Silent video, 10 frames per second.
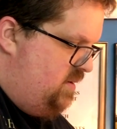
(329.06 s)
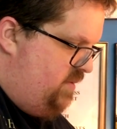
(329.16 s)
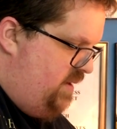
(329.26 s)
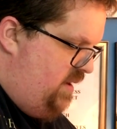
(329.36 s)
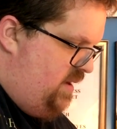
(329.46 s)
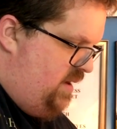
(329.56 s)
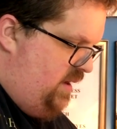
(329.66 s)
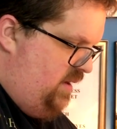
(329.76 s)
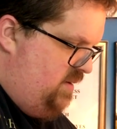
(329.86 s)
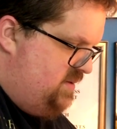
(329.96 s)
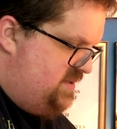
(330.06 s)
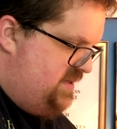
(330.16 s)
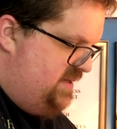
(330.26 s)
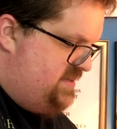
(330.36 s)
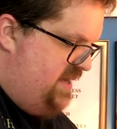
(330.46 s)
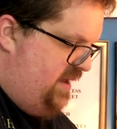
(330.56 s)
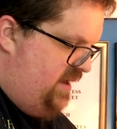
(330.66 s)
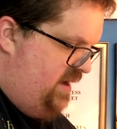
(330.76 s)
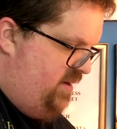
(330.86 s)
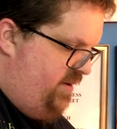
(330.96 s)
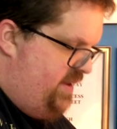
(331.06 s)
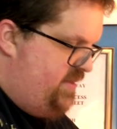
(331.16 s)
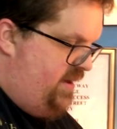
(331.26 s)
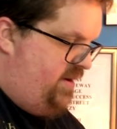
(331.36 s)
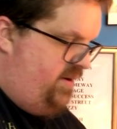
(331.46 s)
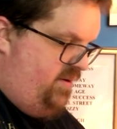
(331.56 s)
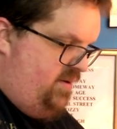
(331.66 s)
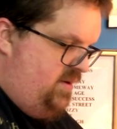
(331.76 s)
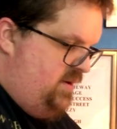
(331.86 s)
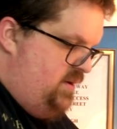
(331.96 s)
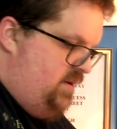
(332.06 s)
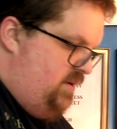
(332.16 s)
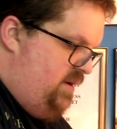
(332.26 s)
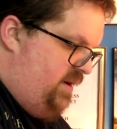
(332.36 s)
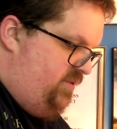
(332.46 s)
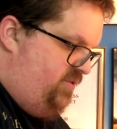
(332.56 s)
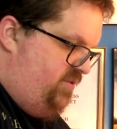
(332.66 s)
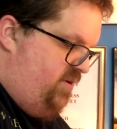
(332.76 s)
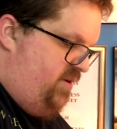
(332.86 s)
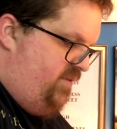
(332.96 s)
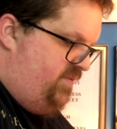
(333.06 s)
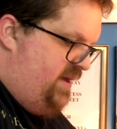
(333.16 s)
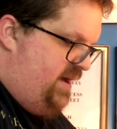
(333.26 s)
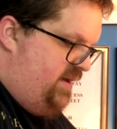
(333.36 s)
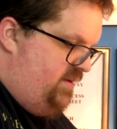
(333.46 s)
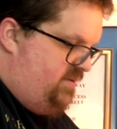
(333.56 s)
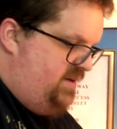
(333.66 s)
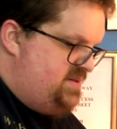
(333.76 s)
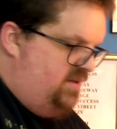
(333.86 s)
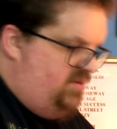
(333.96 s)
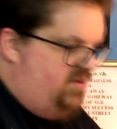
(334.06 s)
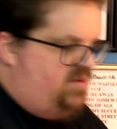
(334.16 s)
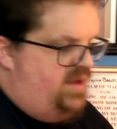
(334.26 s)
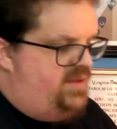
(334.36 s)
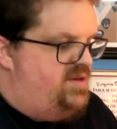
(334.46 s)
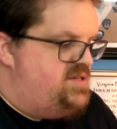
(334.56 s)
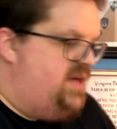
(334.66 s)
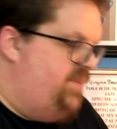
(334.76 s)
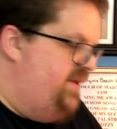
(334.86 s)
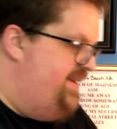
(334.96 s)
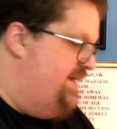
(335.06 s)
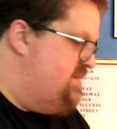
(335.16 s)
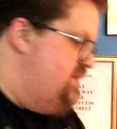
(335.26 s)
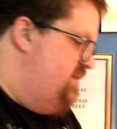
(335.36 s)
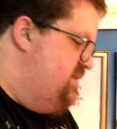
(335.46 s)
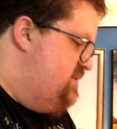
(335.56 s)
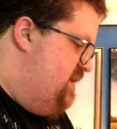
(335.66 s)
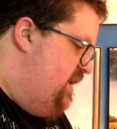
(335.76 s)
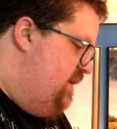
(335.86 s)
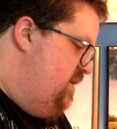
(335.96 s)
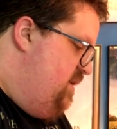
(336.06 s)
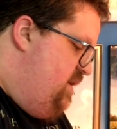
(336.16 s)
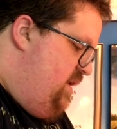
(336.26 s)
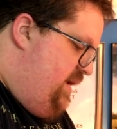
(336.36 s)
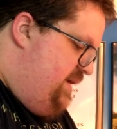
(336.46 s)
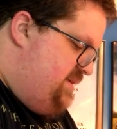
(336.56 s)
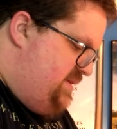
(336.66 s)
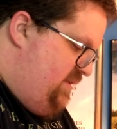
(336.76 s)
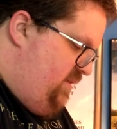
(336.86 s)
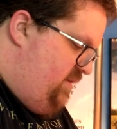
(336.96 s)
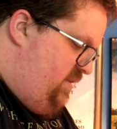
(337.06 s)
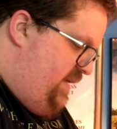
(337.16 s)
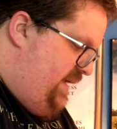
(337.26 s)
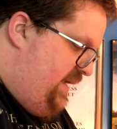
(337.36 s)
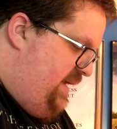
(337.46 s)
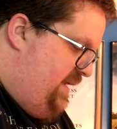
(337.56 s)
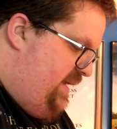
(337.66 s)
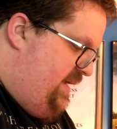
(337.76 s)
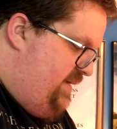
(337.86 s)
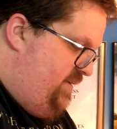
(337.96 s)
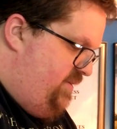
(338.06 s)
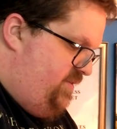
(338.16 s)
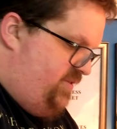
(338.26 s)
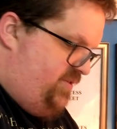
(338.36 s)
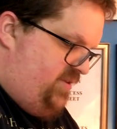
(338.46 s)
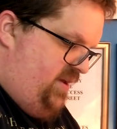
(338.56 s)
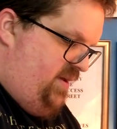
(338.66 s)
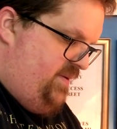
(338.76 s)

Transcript: Okay, see a ding here and there. Not sure if that doesn't look like, there's a couple of nicks on this thing. It doesn't look like it is